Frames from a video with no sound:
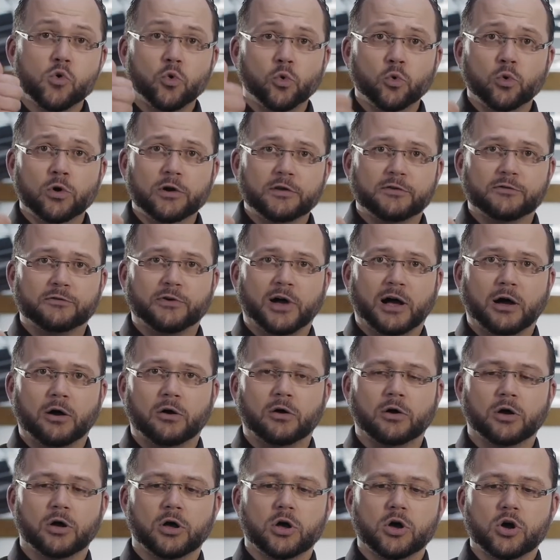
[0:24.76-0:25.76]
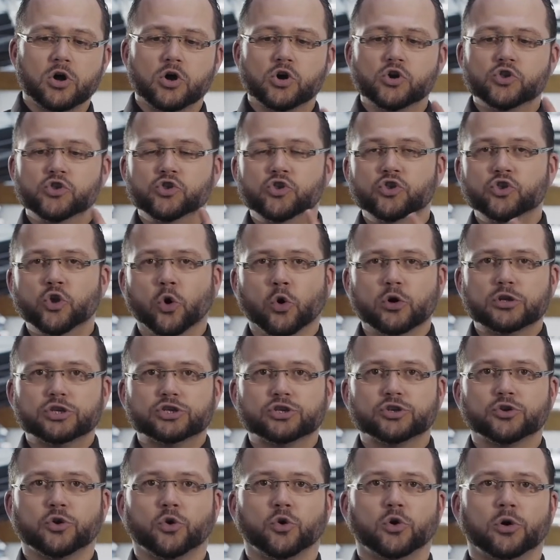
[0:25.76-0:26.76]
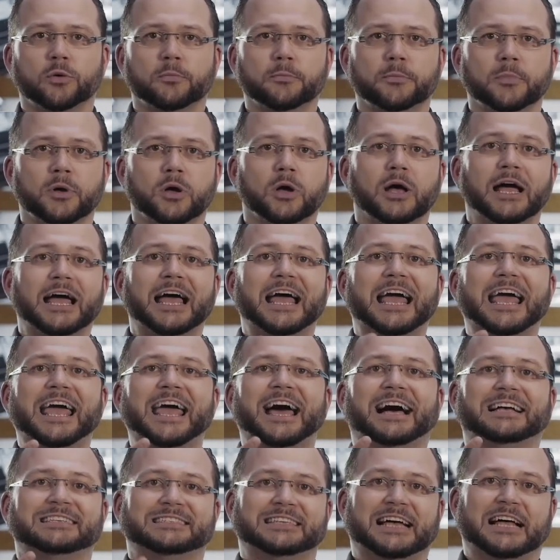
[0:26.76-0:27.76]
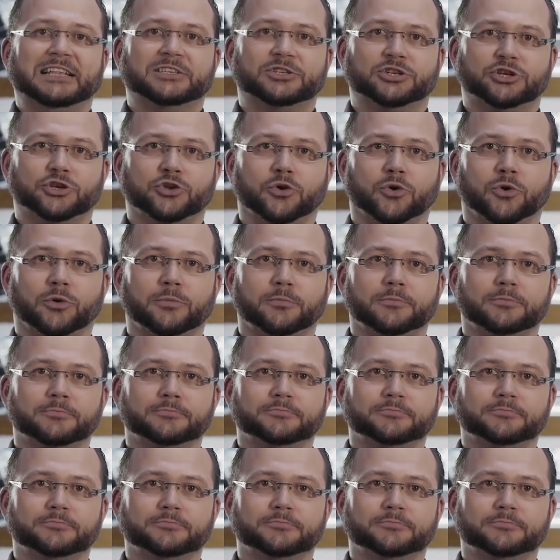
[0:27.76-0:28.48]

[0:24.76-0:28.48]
UPS, emergency power, and backup power.